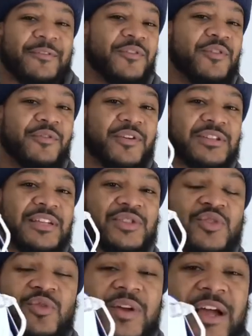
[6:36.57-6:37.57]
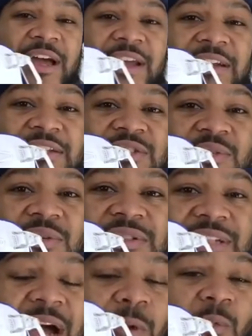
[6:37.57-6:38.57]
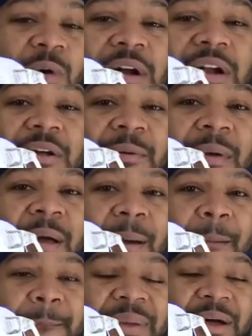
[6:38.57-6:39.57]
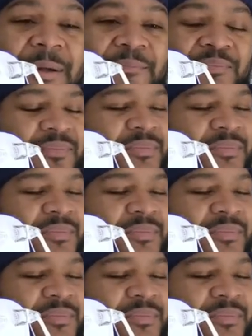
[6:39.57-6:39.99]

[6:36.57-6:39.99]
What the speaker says: few friends at school that had these Jordans and I wanted them, but